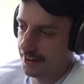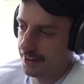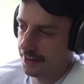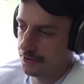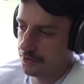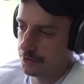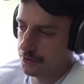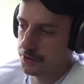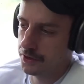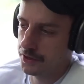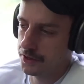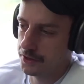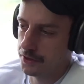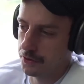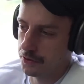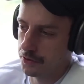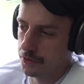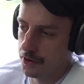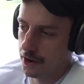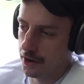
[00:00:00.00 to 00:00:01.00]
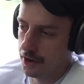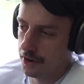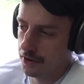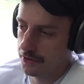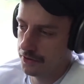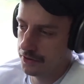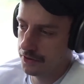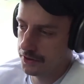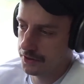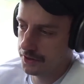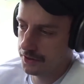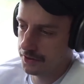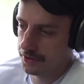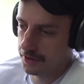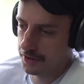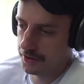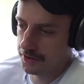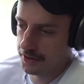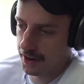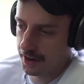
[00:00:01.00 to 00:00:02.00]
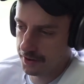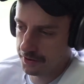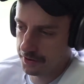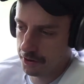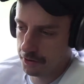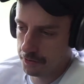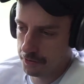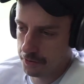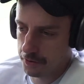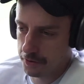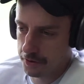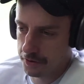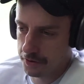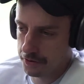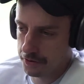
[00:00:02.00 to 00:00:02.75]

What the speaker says: Just sitting there in this exact outfit at the